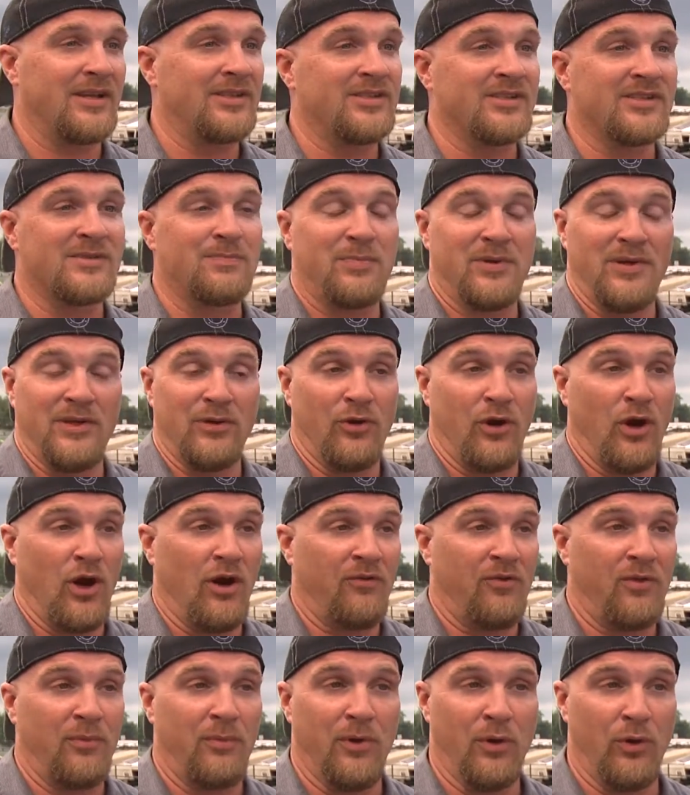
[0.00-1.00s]
it just peeled
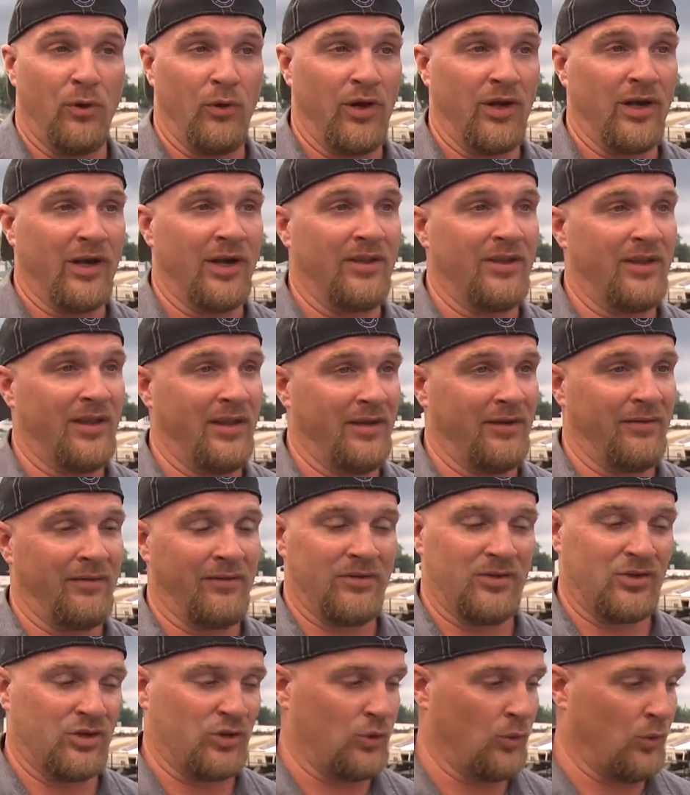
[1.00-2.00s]
off the building, and
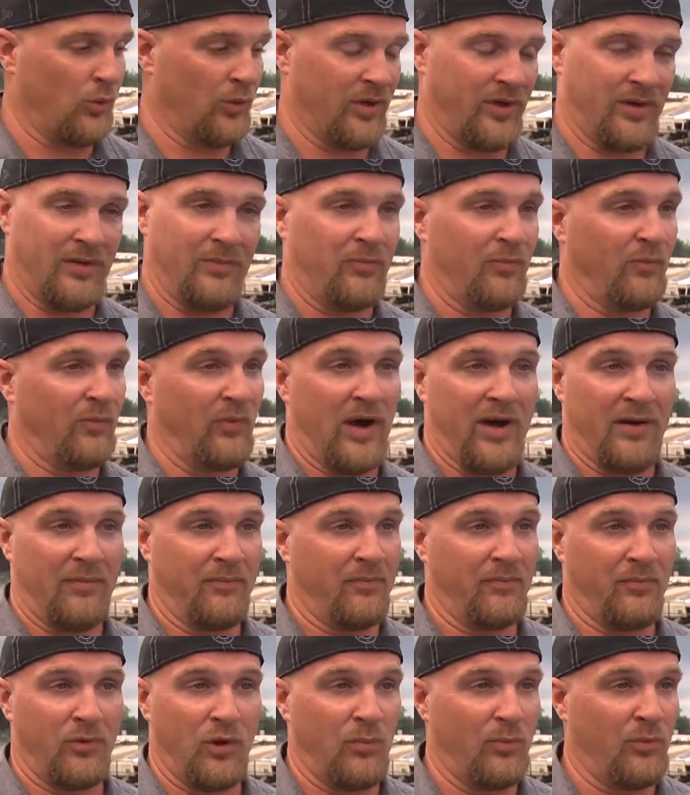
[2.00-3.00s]
then shortly, right,
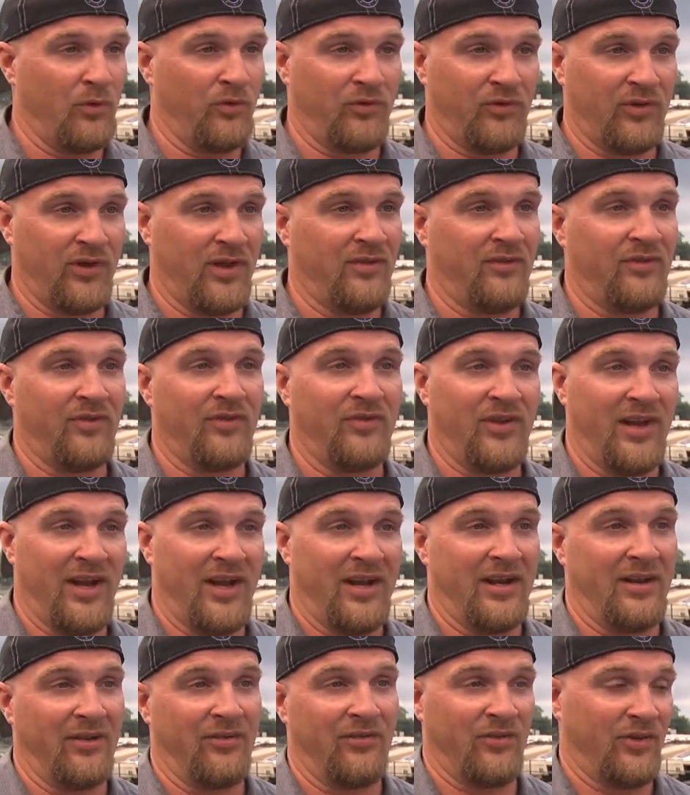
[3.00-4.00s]
almost
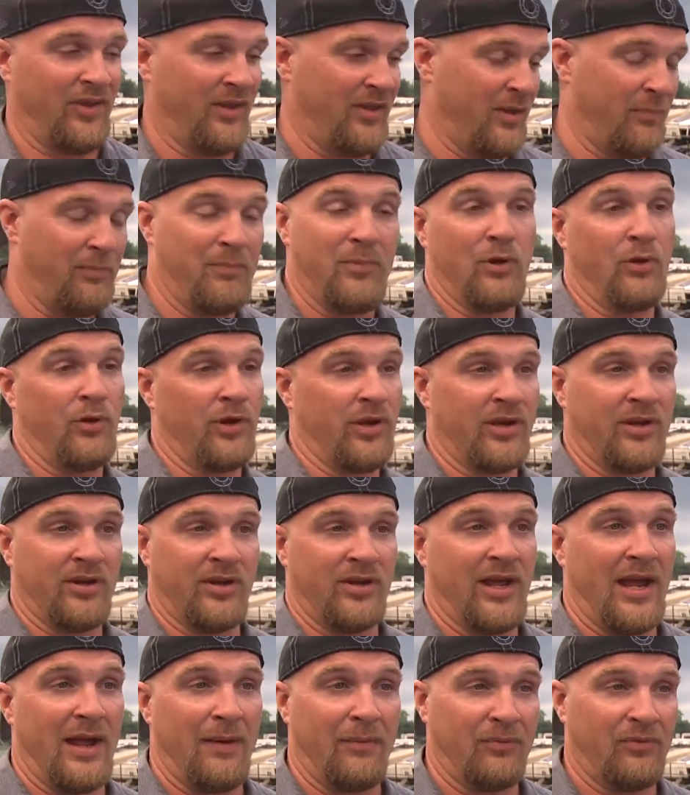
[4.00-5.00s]
instantaneously, the building
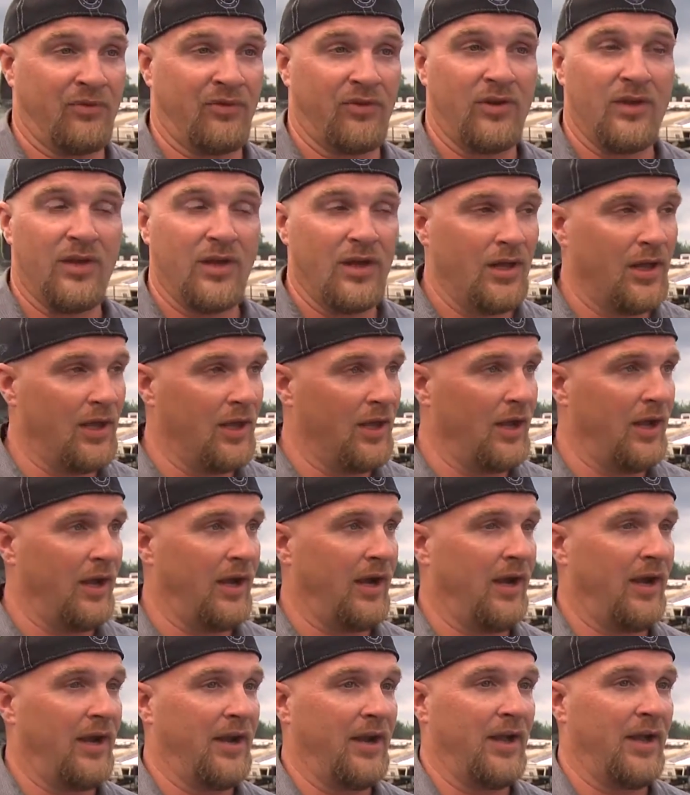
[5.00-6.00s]
collapsed.
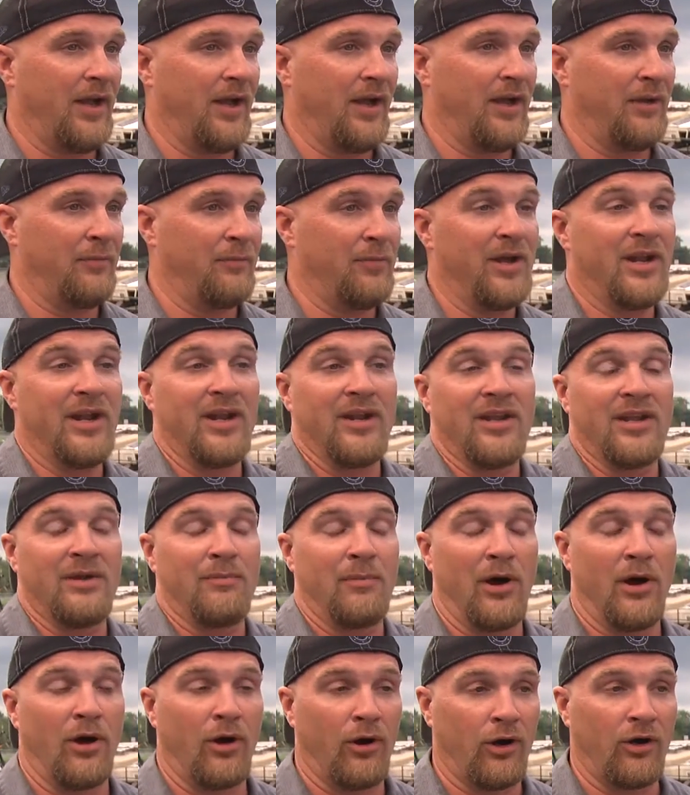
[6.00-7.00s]
And uh, immediately,
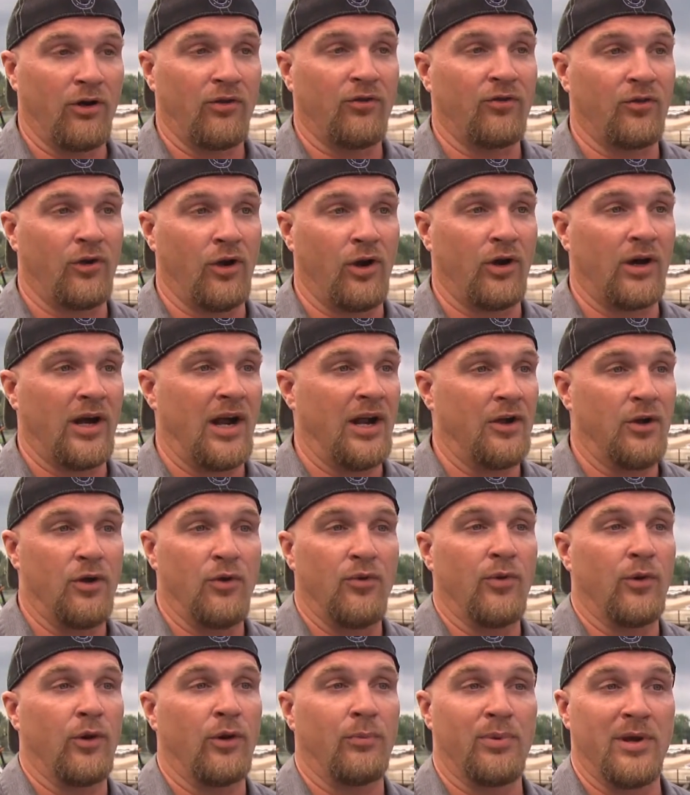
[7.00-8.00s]
my heart sunk. I
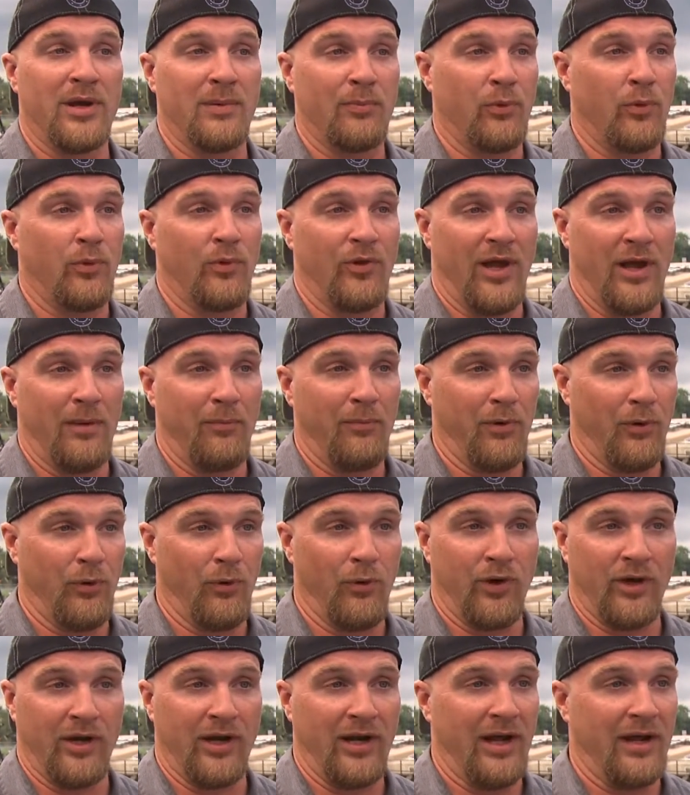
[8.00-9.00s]
knew there were people in that
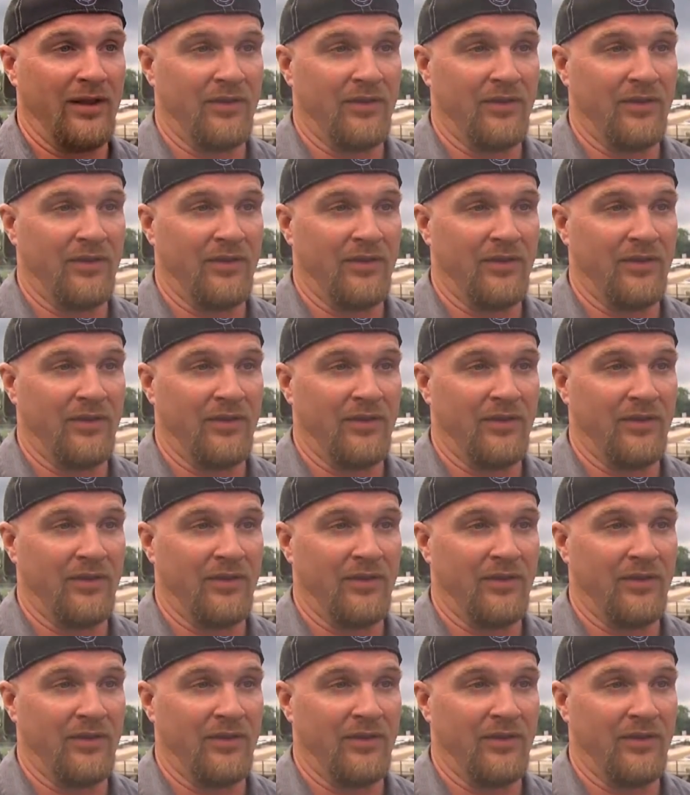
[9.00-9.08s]
building, and